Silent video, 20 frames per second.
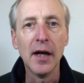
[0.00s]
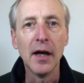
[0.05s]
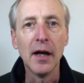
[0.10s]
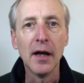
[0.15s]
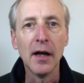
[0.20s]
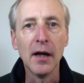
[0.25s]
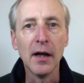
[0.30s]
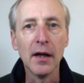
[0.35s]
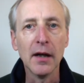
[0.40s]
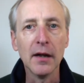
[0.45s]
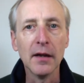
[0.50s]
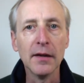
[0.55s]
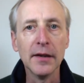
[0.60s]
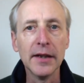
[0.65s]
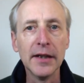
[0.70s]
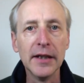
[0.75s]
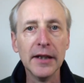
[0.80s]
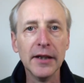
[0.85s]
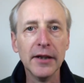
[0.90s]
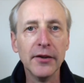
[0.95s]
Uh,
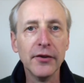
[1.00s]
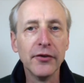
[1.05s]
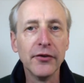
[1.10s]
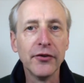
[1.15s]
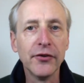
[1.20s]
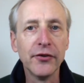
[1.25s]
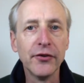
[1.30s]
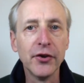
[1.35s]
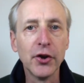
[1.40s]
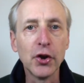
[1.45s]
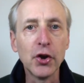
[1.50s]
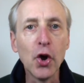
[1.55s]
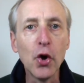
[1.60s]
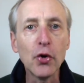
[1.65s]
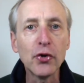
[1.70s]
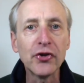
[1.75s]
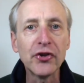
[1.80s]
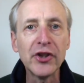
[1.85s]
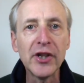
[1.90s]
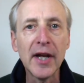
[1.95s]
is
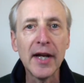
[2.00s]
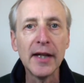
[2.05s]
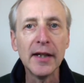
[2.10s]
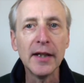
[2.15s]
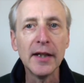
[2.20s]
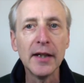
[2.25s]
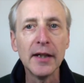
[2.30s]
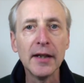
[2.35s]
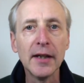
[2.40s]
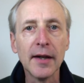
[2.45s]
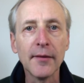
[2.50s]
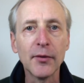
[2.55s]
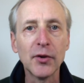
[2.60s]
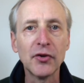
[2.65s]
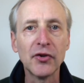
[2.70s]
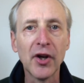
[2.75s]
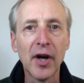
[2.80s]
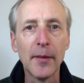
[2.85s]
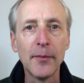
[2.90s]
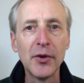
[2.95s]
negotiated.
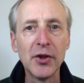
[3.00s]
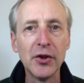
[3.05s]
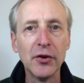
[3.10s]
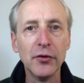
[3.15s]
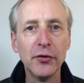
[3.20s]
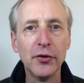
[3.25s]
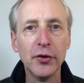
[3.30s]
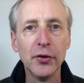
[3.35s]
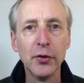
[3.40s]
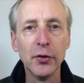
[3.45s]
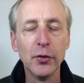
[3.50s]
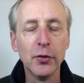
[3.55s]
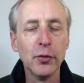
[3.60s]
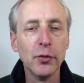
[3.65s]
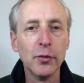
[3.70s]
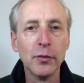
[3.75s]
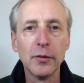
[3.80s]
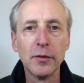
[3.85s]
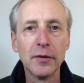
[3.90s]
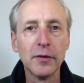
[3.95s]
Every job that you
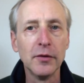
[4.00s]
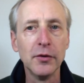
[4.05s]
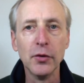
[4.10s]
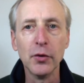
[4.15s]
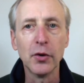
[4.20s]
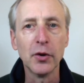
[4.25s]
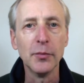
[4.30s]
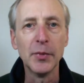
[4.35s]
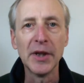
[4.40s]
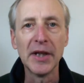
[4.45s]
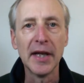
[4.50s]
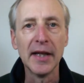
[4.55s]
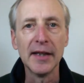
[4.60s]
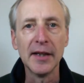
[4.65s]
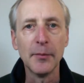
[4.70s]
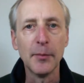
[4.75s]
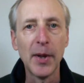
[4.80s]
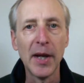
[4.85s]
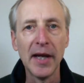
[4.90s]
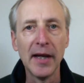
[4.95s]
do, you could be
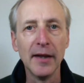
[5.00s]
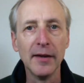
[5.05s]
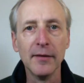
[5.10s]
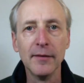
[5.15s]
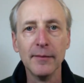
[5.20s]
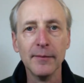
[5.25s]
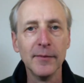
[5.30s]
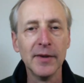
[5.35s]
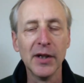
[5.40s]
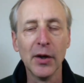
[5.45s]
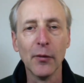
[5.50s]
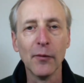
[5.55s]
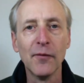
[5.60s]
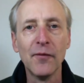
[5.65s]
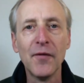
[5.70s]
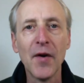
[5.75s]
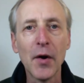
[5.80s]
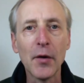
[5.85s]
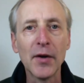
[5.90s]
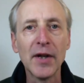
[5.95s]
getting paid, you know,
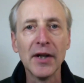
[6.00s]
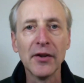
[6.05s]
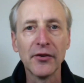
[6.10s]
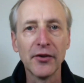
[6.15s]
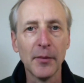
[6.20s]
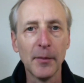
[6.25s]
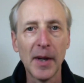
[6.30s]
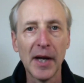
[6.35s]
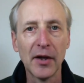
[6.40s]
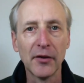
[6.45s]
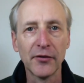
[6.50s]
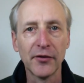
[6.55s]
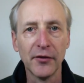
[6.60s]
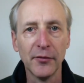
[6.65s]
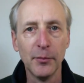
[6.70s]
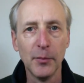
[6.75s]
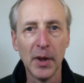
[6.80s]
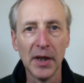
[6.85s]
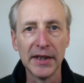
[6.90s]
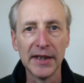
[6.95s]
various amounts
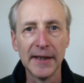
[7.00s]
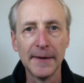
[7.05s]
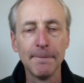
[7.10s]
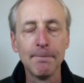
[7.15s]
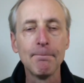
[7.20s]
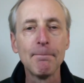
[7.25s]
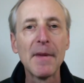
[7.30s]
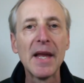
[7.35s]
of money.